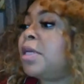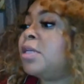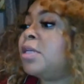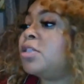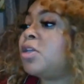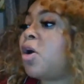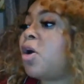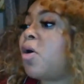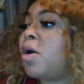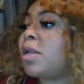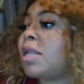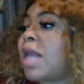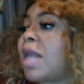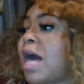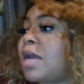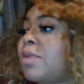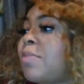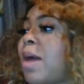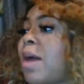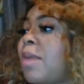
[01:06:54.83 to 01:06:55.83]
So a
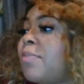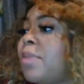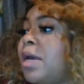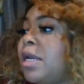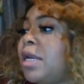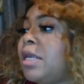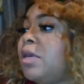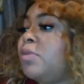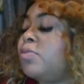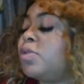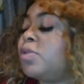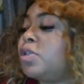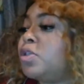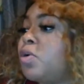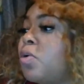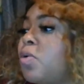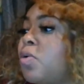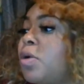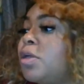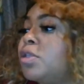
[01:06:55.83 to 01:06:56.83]
lot of my money was
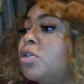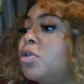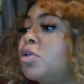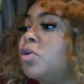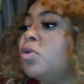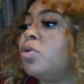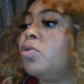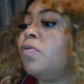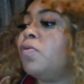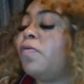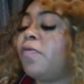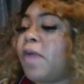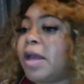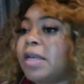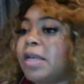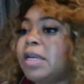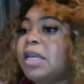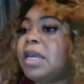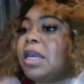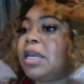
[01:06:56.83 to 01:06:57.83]
going to
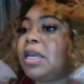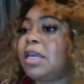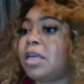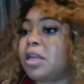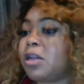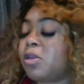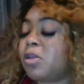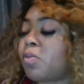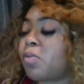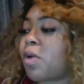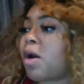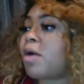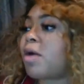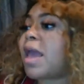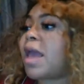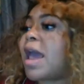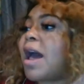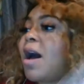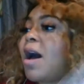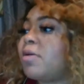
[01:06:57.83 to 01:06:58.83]
funding, getting the word
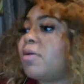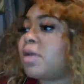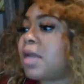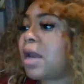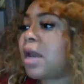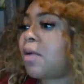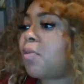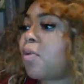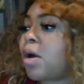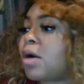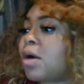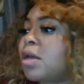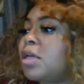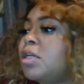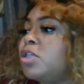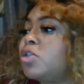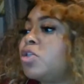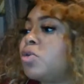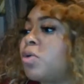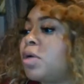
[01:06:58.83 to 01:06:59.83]
out,
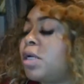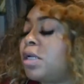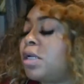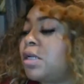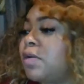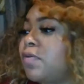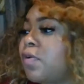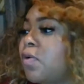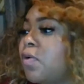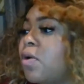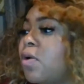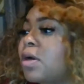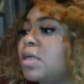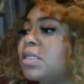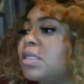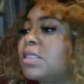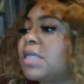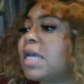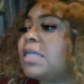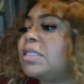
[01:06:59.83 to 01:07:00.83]
networking, joining different
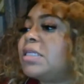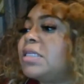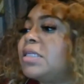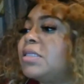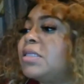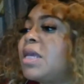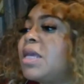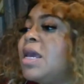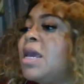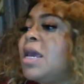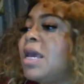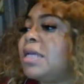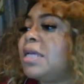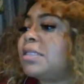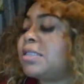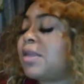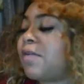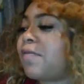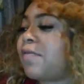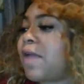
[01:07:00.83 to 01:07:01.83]
organizations and
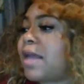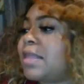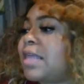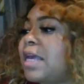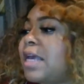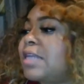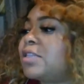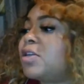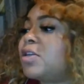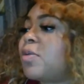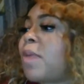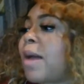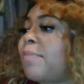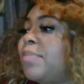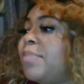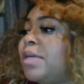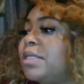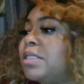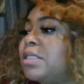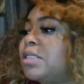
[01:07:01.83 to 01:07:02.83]
stuff like that, so my
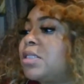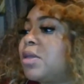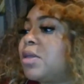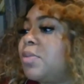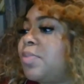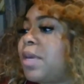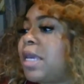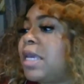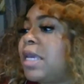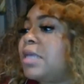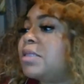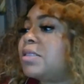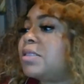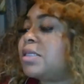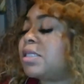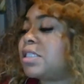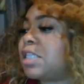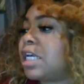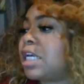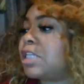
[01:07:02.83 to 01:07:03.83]
business could be
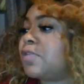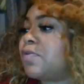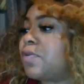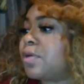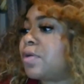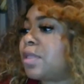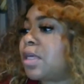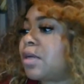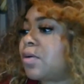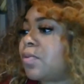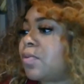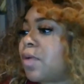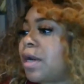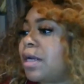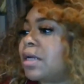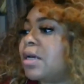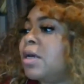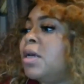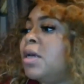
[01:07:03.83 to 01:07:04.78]
successful in that arena.